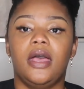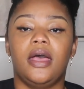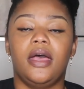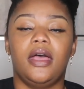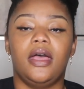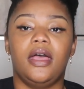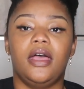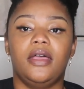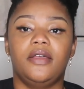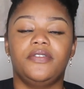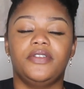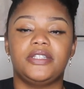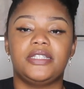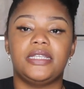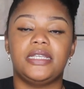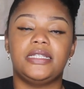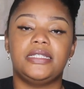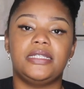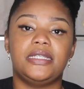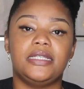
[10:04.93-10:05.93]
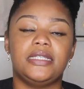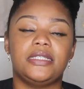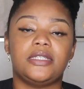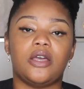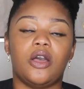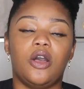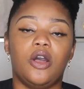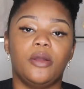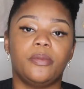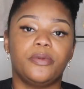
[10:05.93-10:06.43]
I've attended
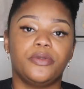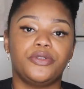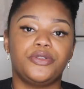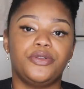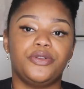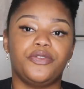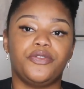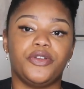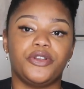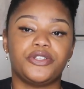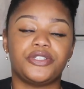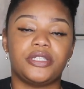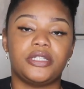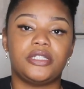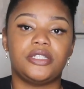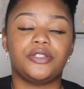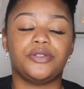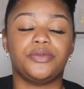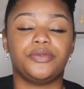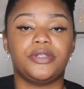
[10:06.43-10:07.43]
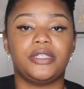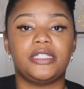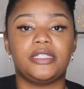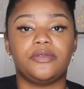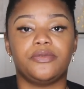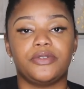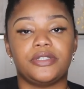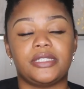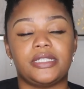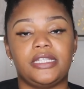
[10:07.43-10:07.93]
Auburn University to
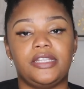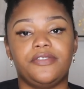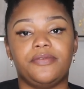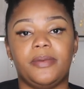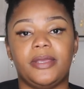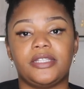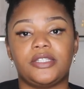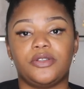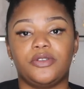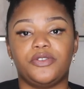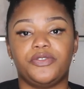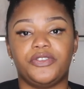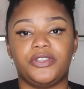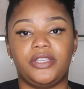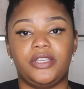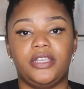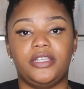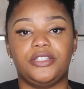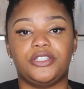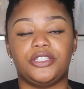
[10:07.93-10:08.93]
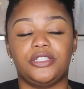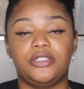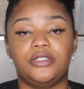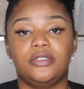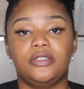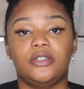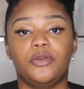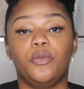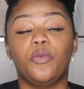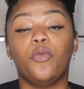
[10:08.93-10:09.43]
receive my
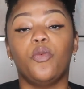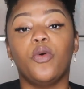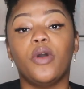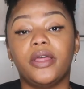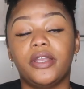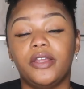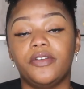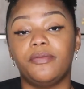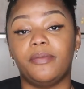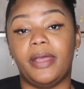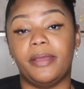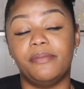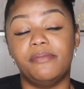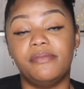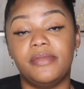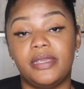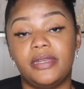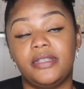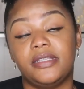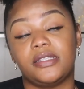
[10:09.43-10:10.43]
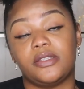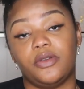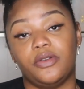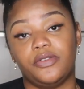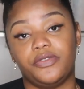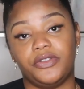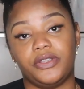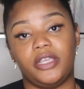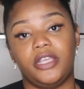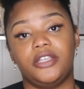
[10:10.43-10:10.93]
certification, one of my many
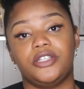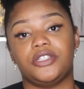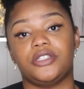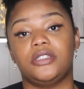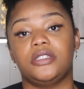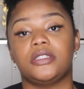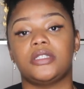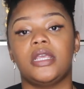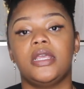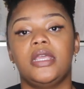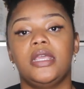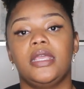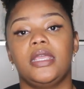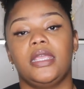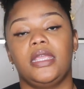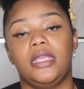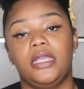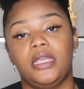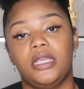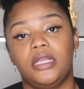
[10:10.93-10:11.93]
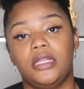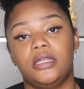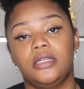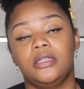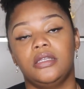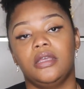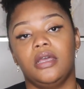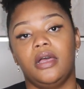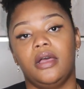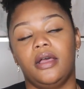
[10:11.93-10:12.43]
certifications
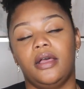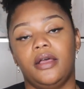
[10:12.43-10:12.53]
in